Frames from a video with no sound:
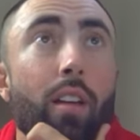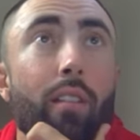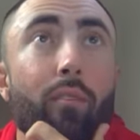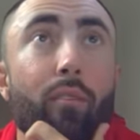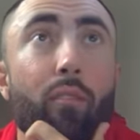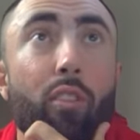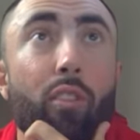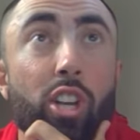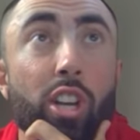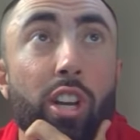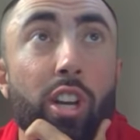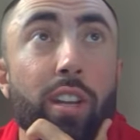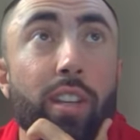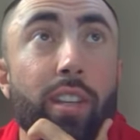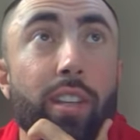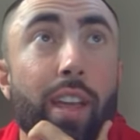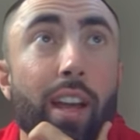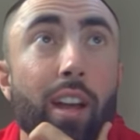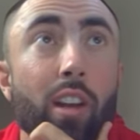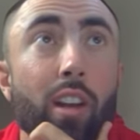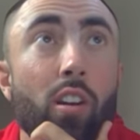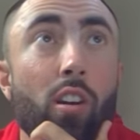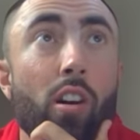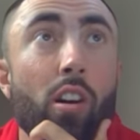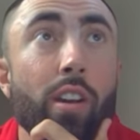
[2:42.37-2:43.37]
Virginia
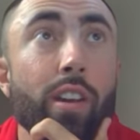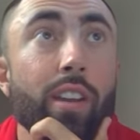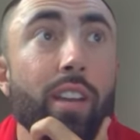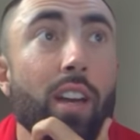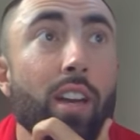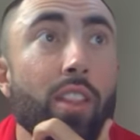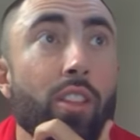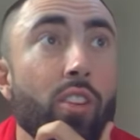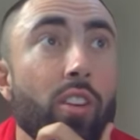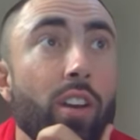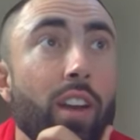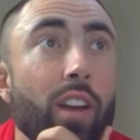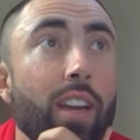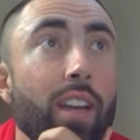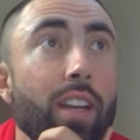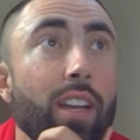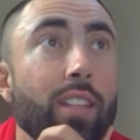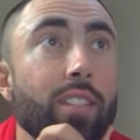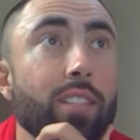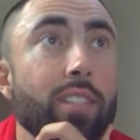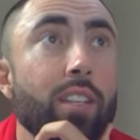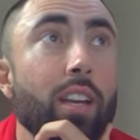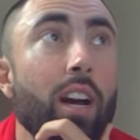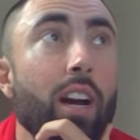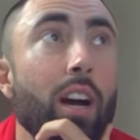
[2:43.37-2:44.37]
Tech on the other end
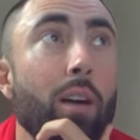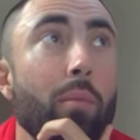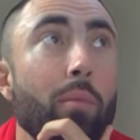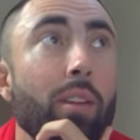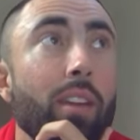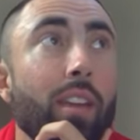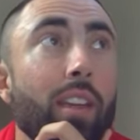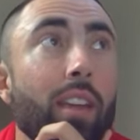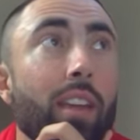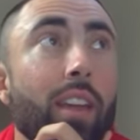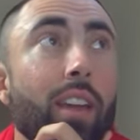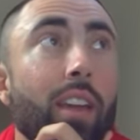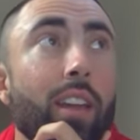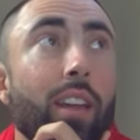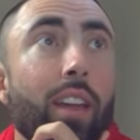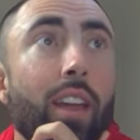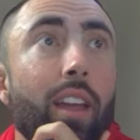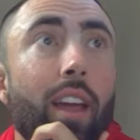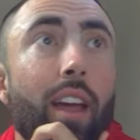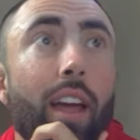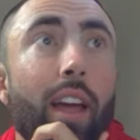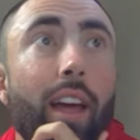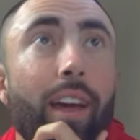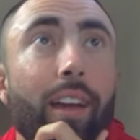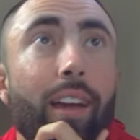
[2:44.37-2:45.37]
is coming in
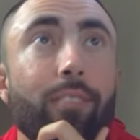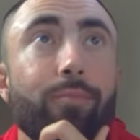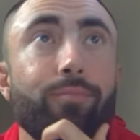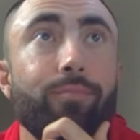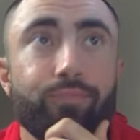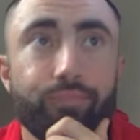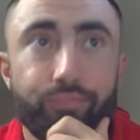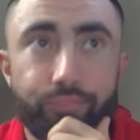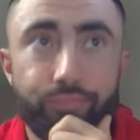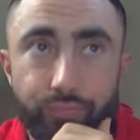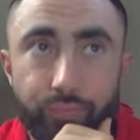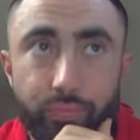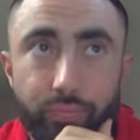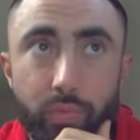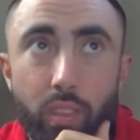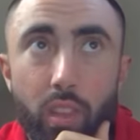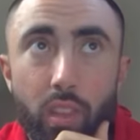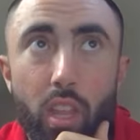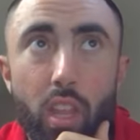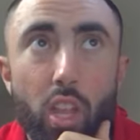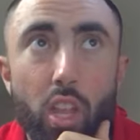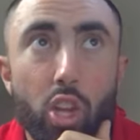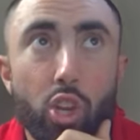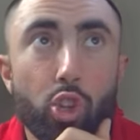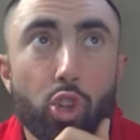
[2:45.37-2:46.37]
at
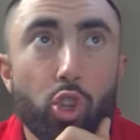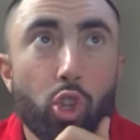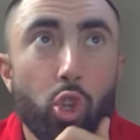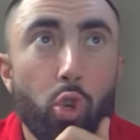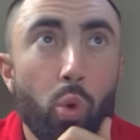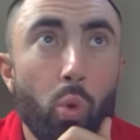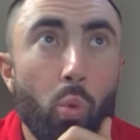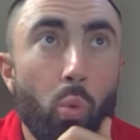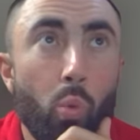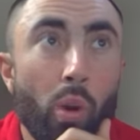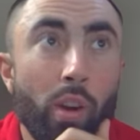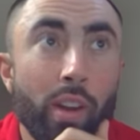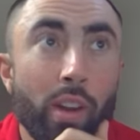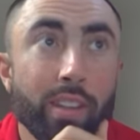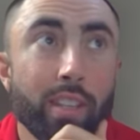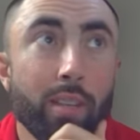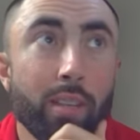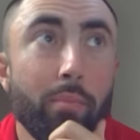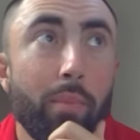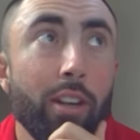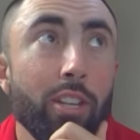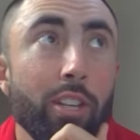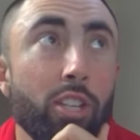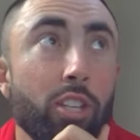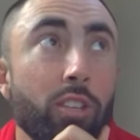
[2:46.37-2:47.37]
2 1, as I
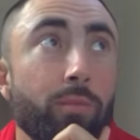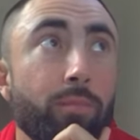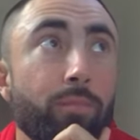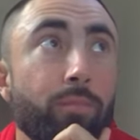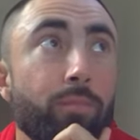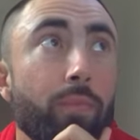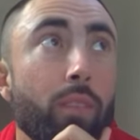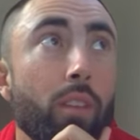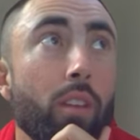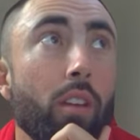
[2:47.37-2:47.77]
mentioned.